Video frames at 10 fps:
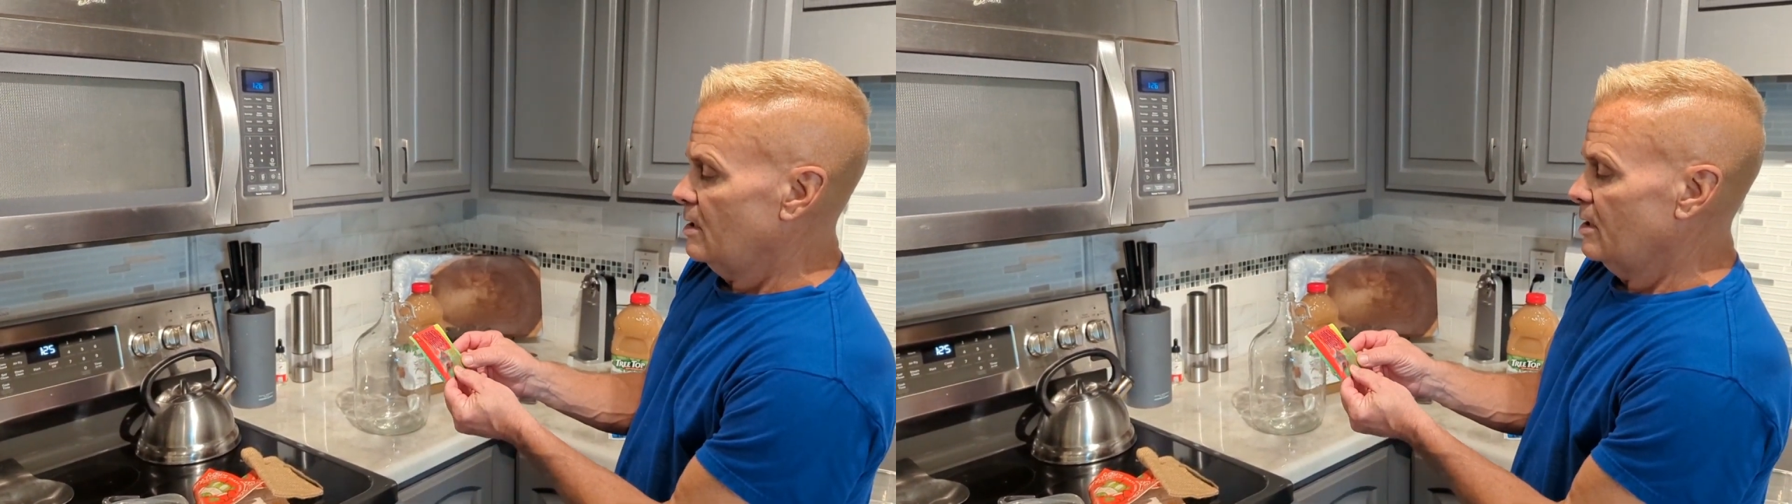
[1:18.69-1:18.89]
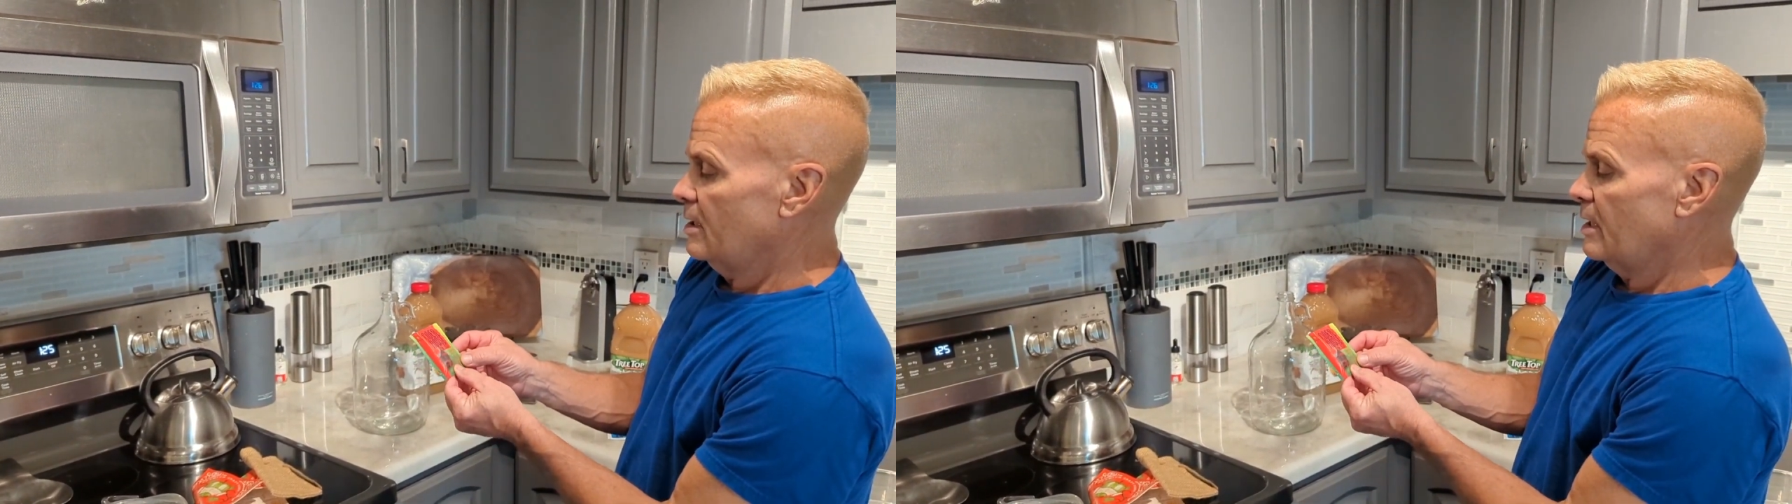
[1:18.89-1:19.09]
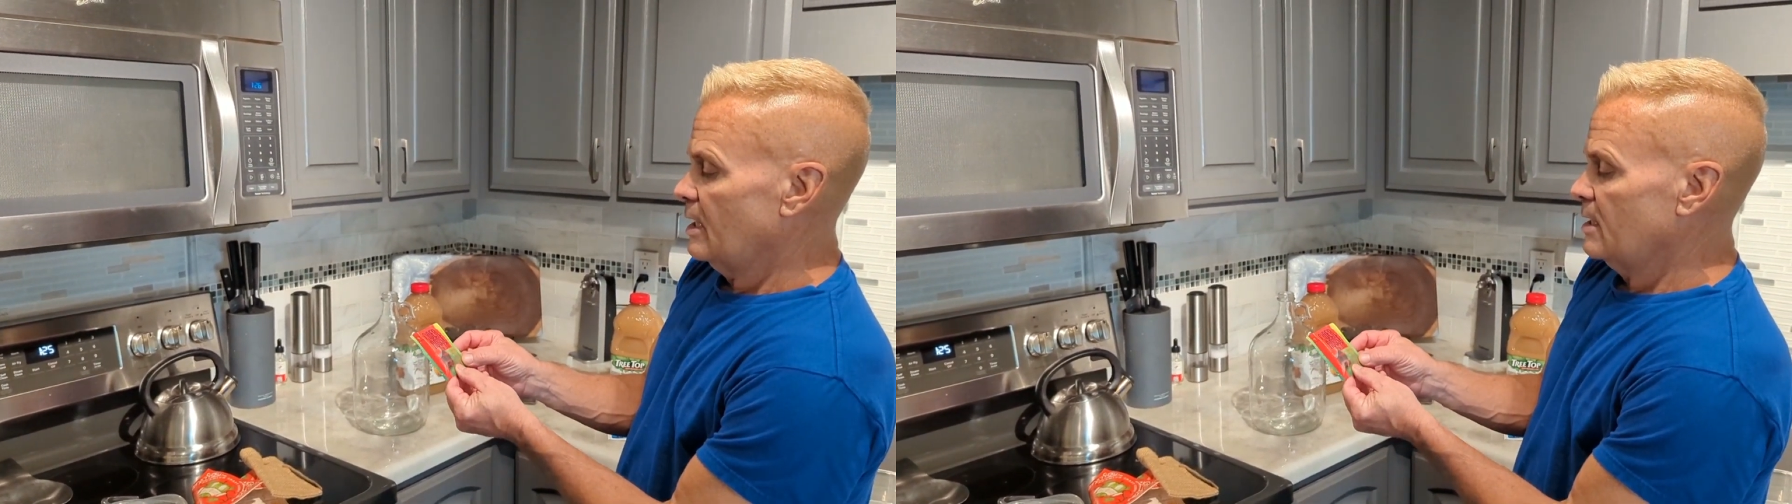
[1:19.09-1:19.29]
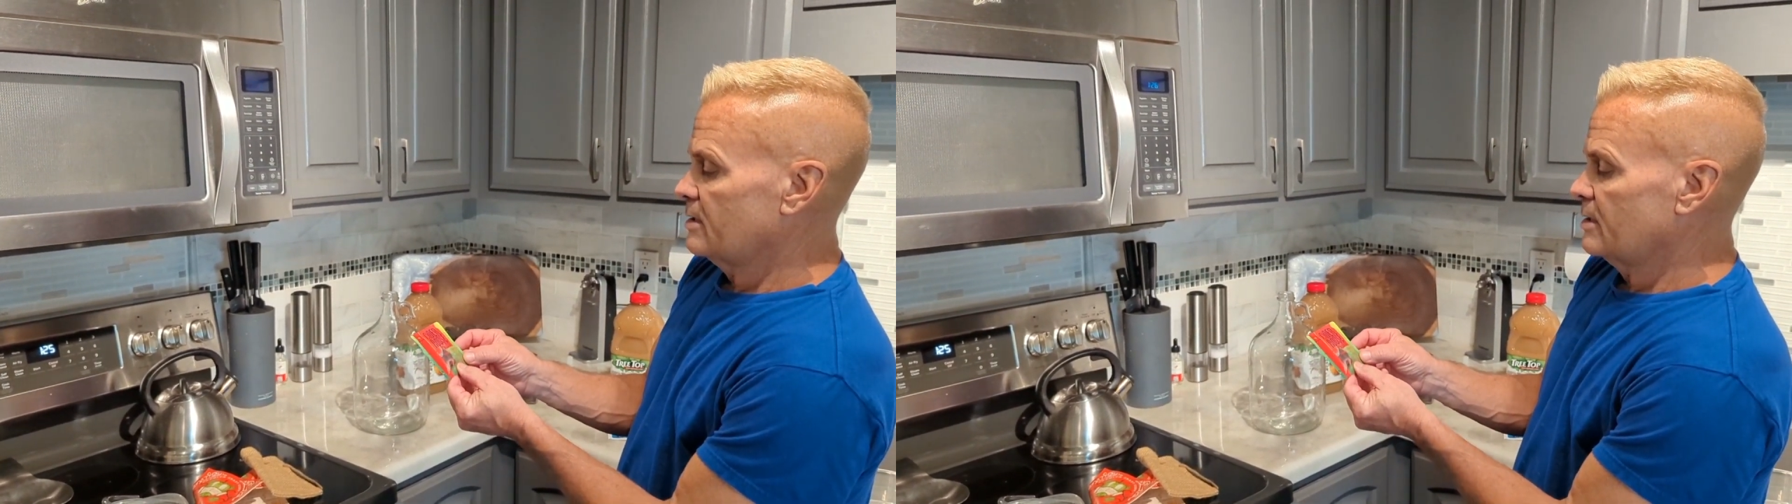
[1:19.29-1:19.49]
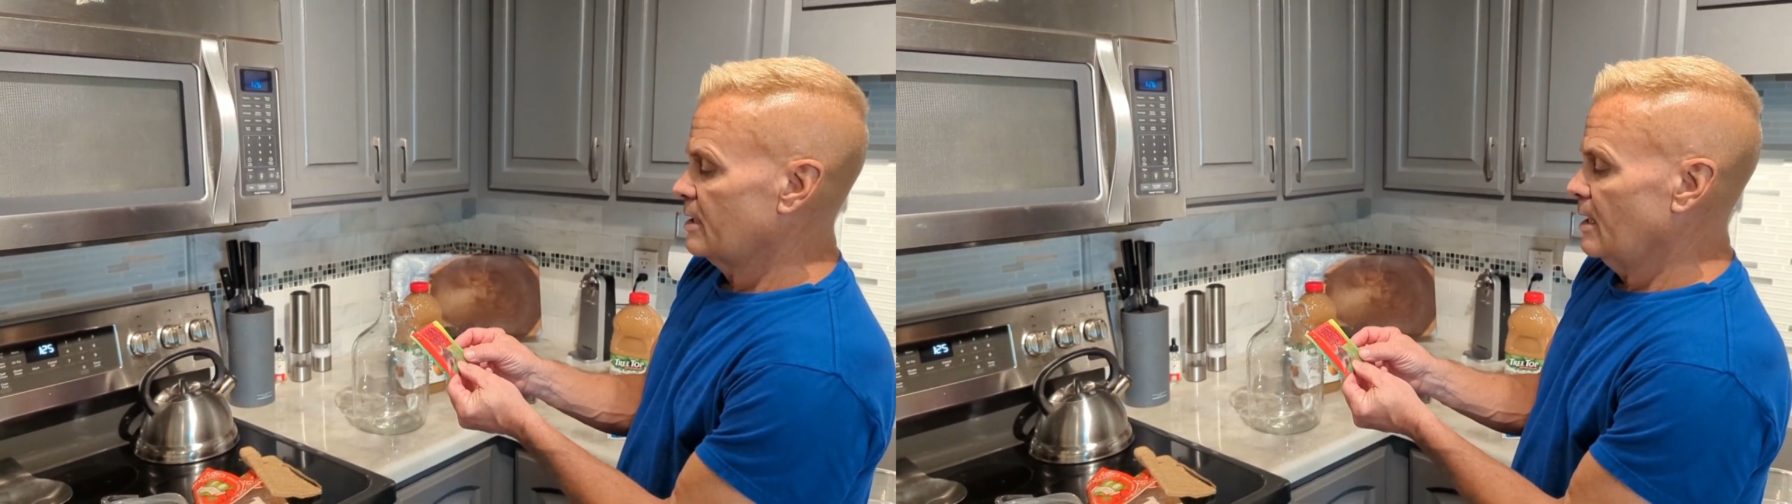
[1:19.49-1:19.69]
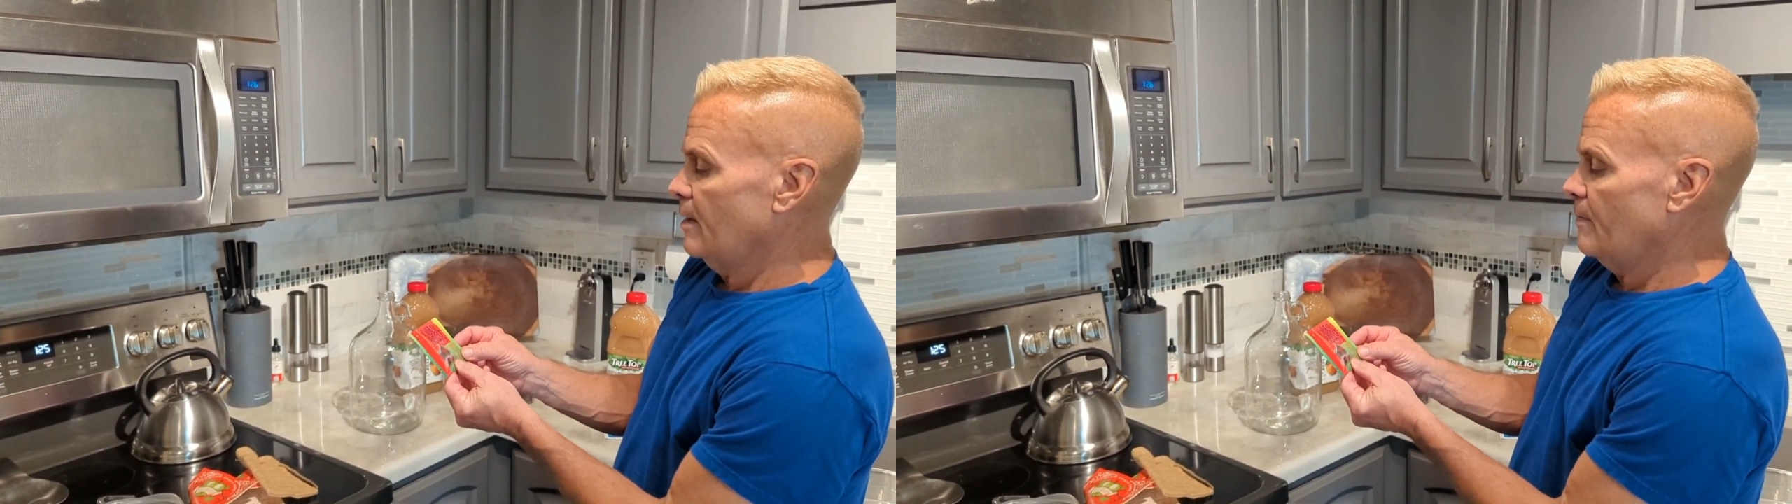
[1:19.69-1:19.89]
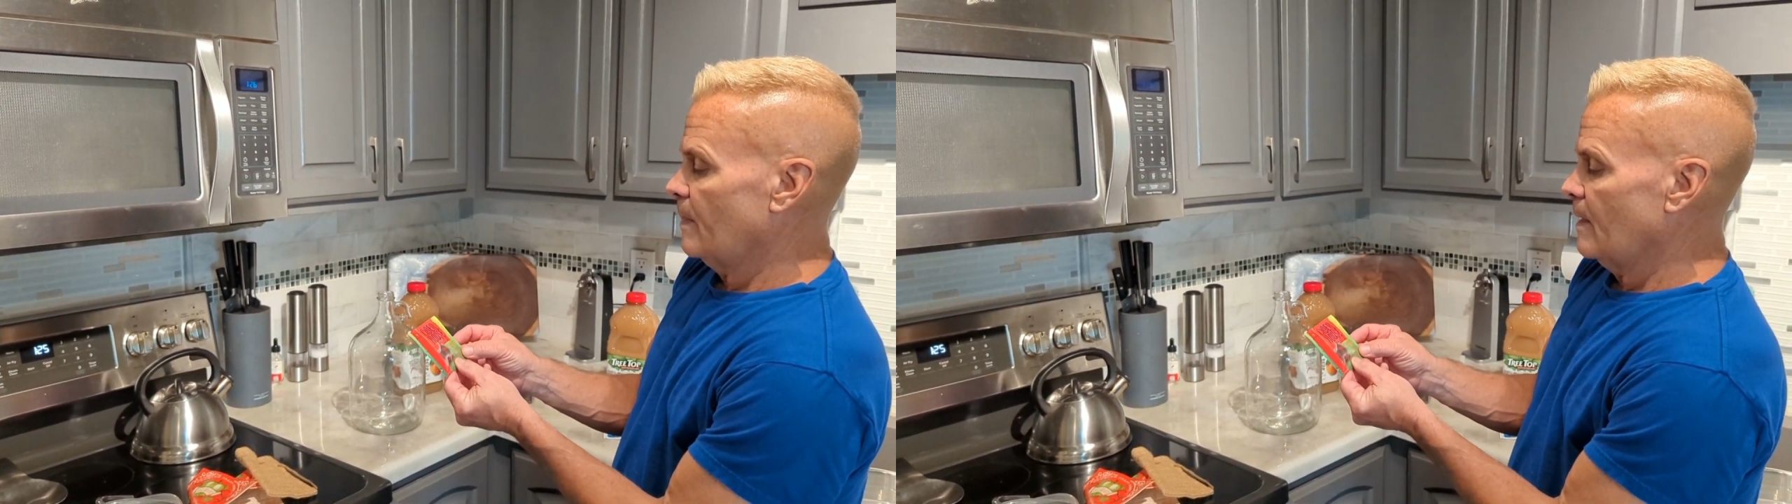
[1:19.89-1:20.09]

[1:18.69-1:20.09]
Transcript: and it has the